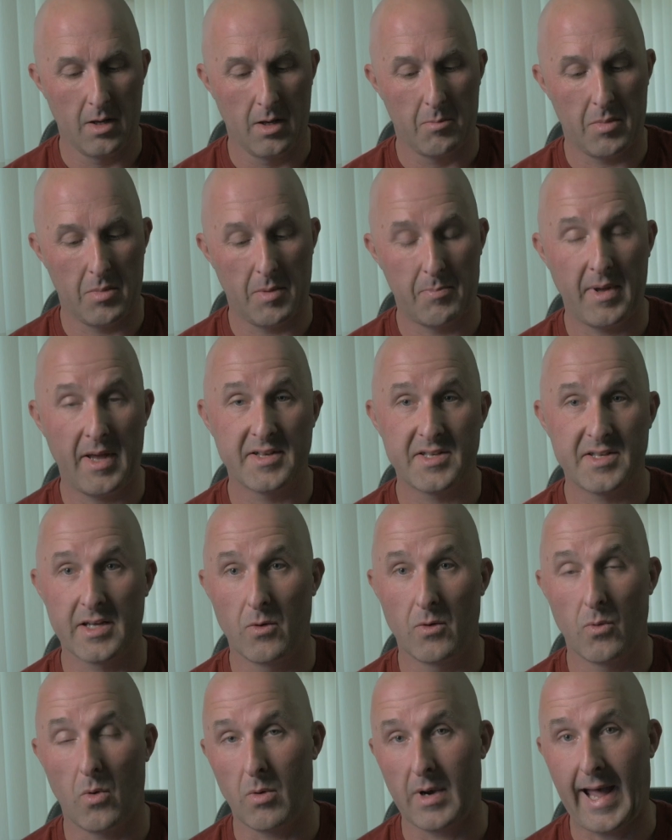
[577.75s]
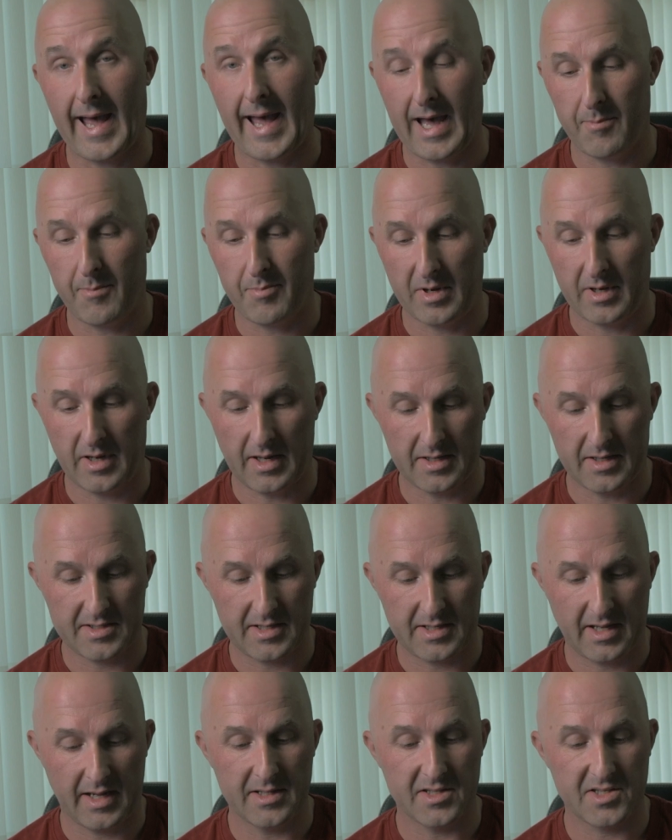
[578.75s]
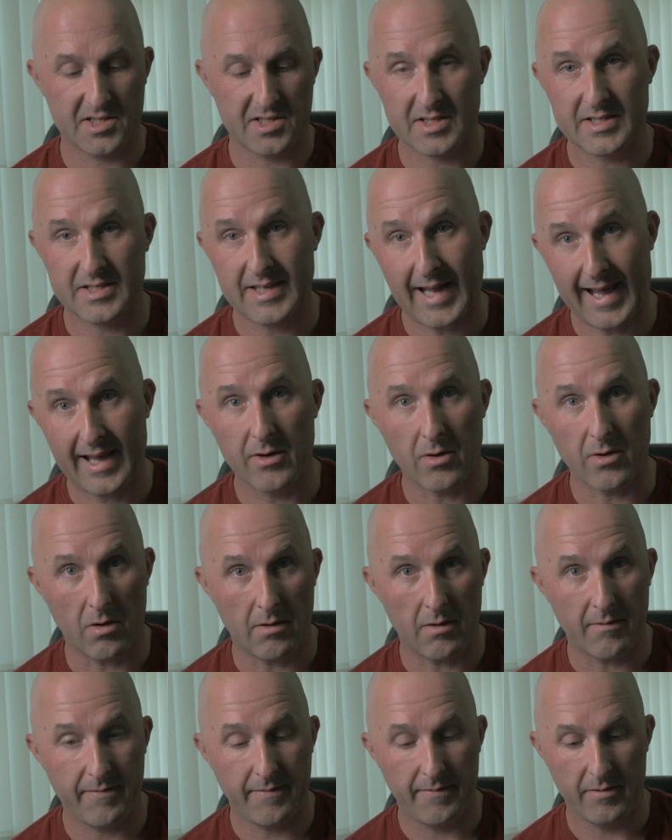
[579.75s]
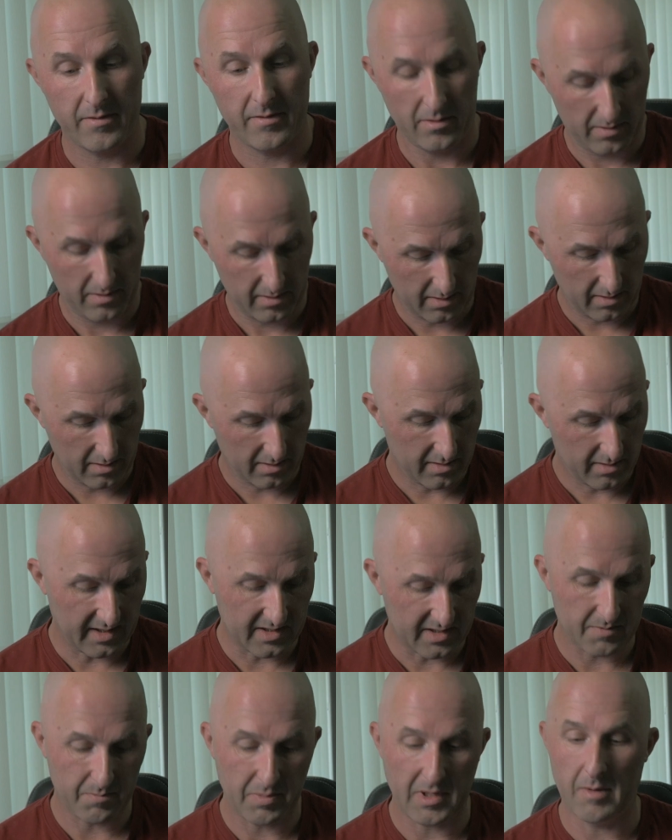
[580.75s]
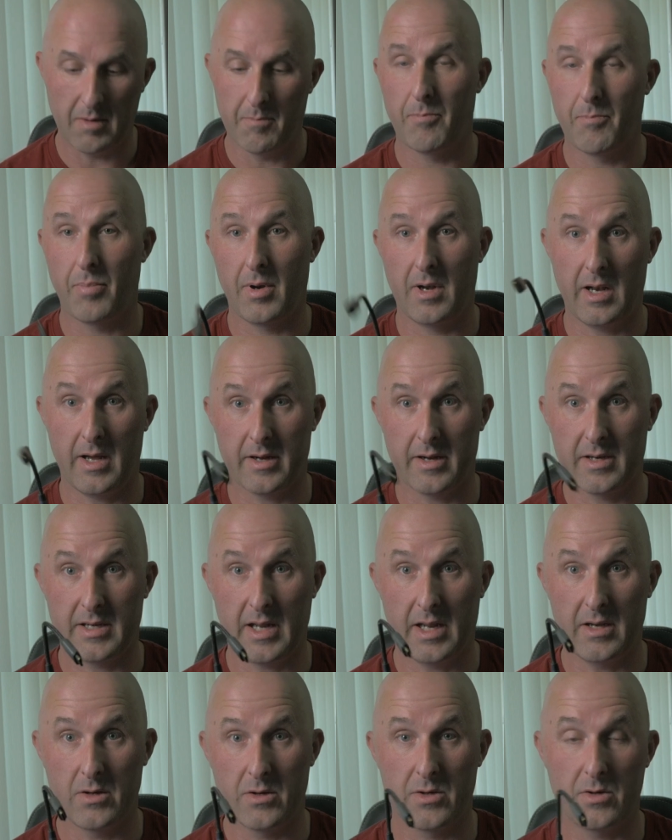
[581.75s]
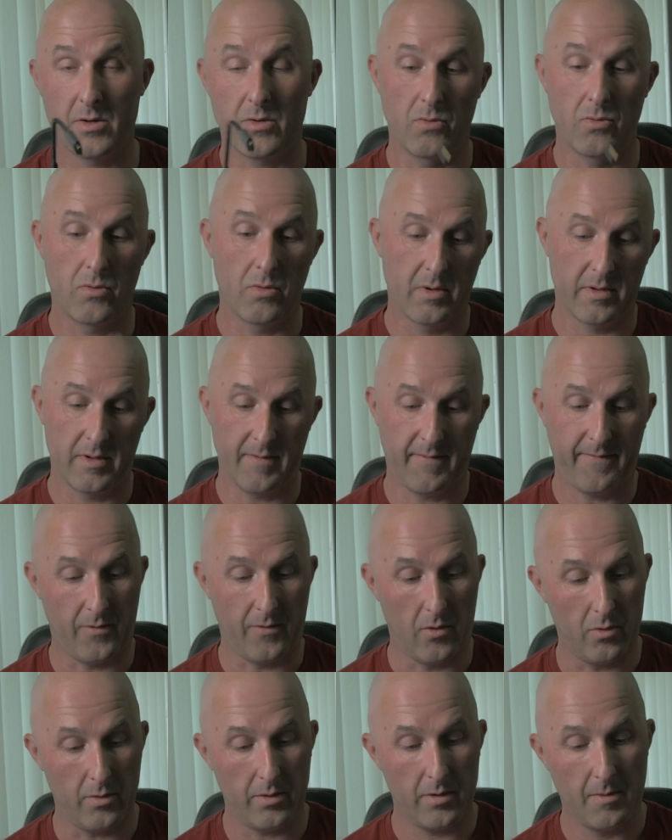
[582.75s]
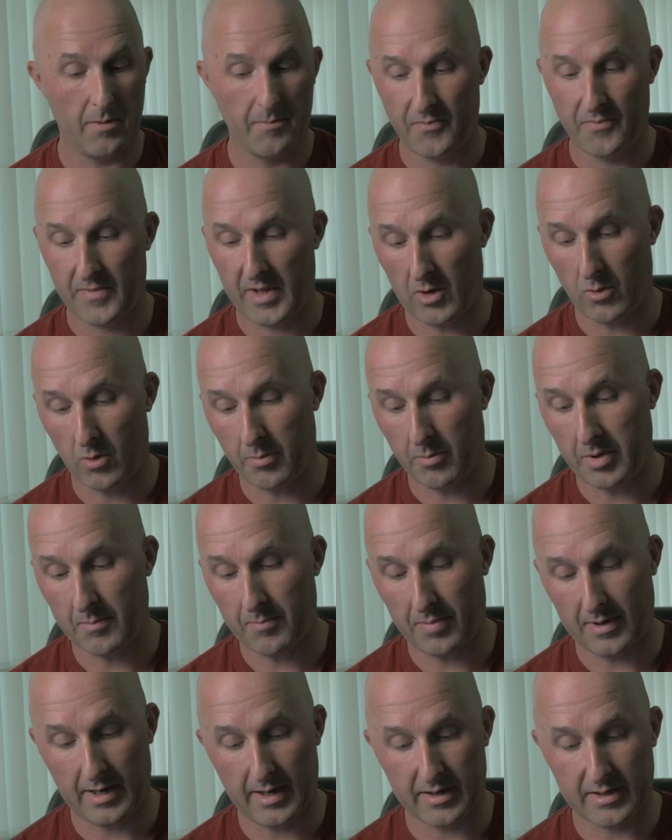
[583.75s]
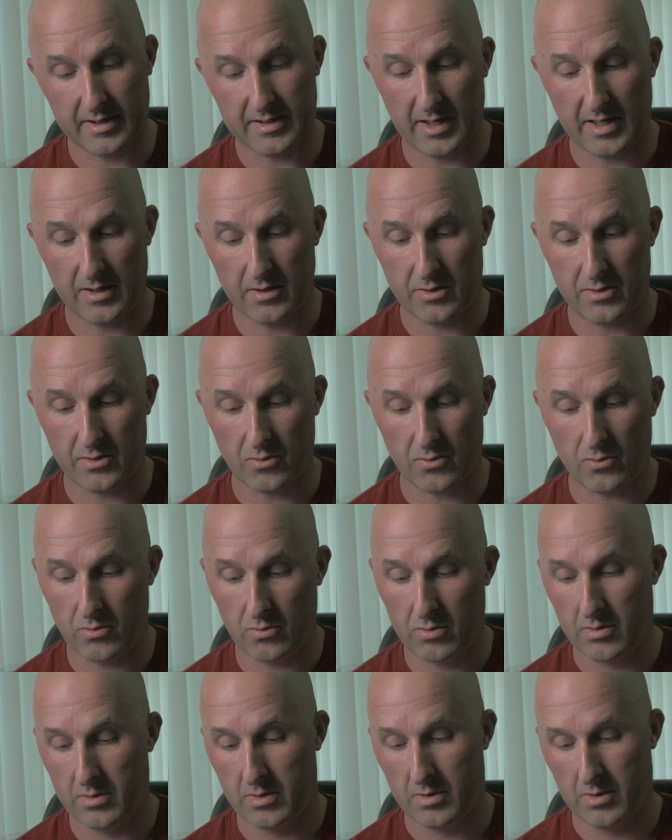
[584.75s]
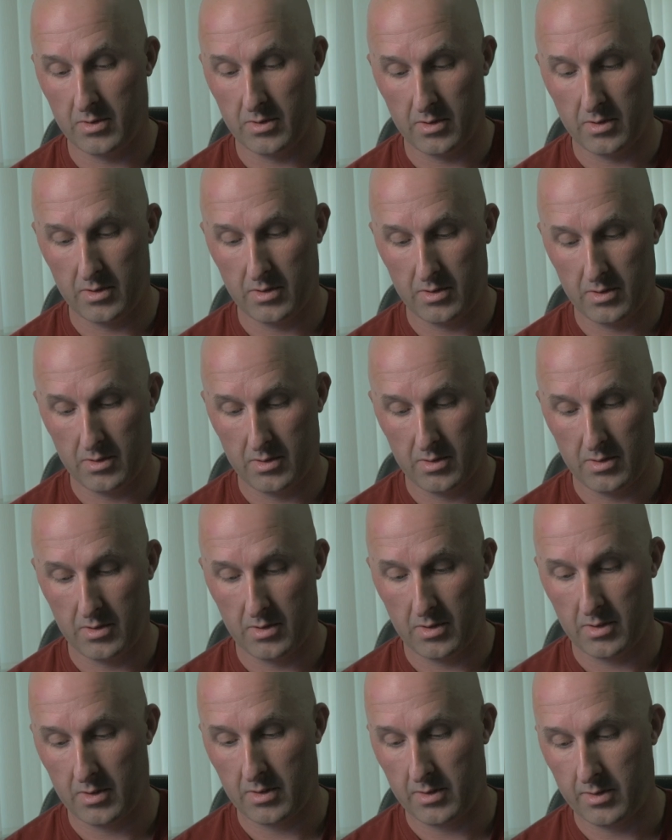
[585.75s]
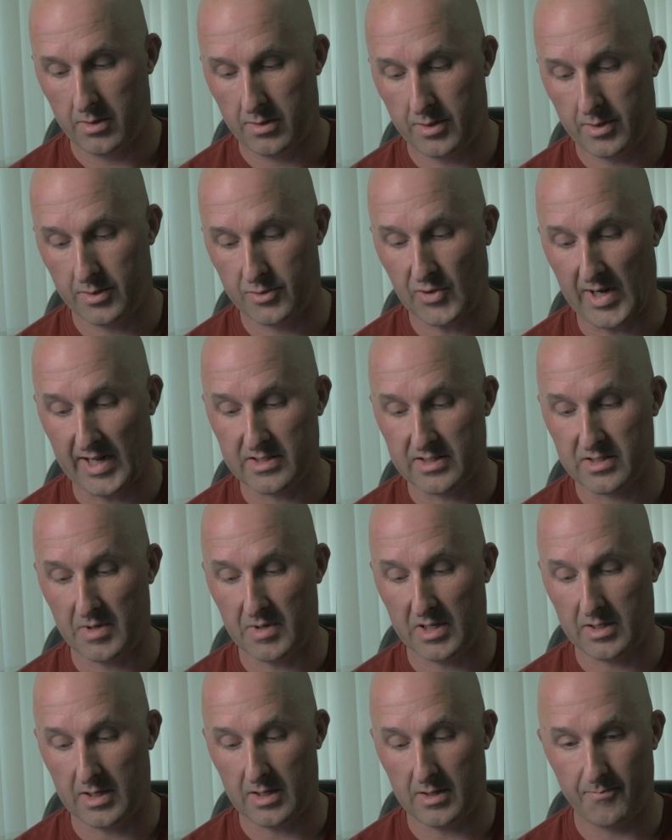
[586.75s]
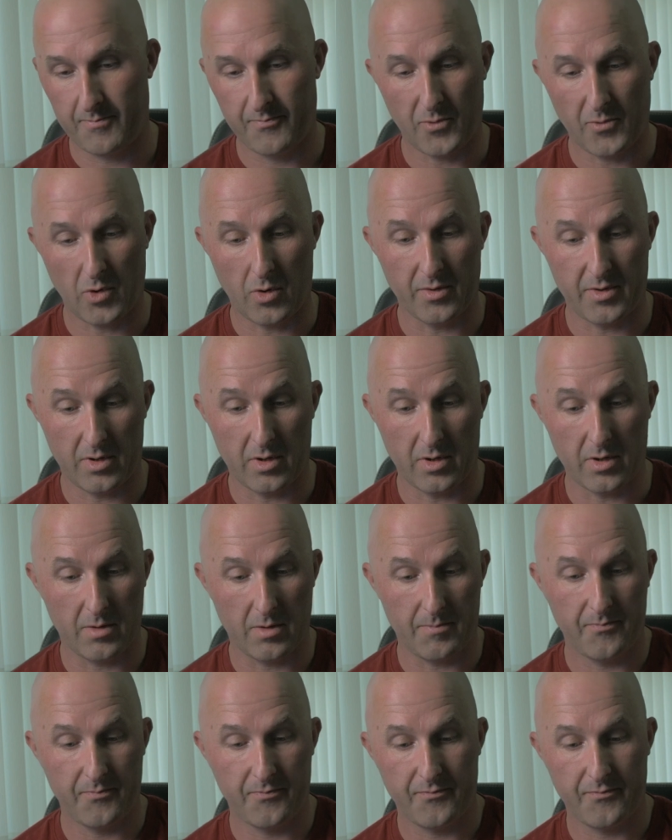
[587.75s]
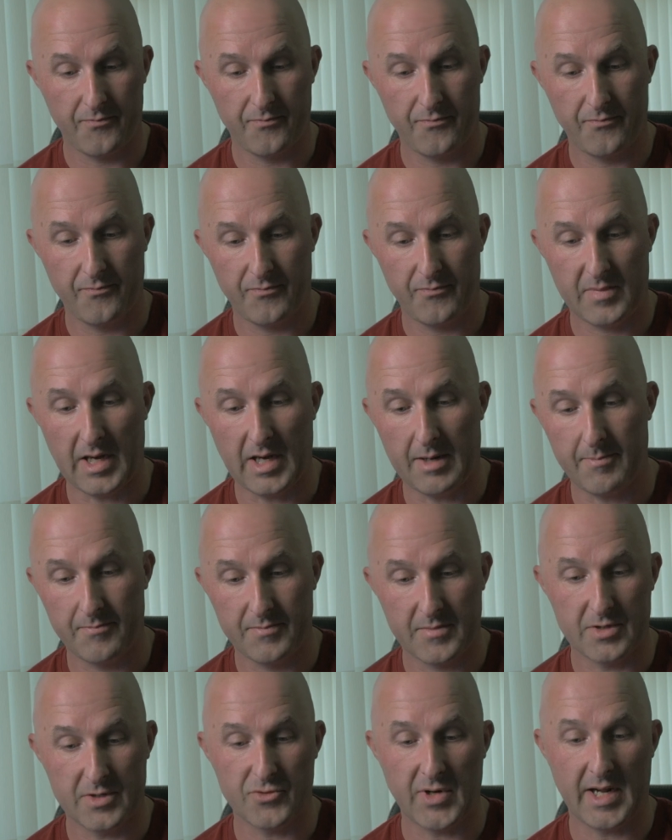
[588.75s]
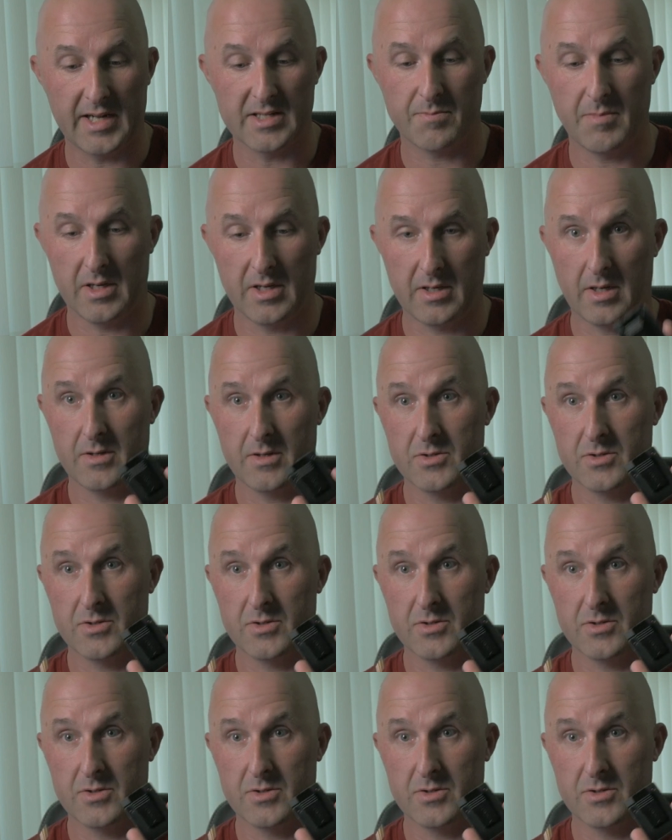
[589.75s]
But basically what will happen is, instead of this being plugged into the phone, it will be plugged into the transmitter, or the transmitter.